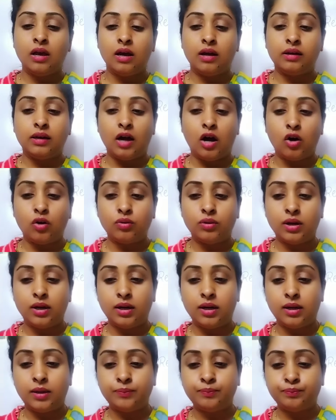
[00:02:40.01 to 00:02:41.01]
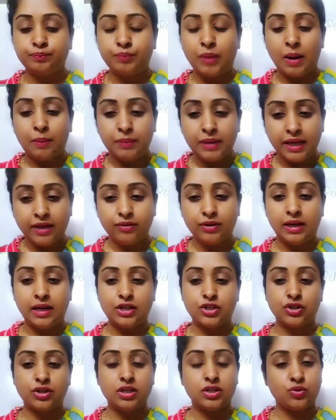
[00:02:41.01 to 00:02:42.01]
Now, um, public
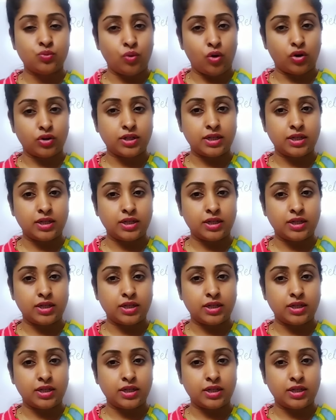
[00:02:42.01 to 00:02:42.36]
relation is what?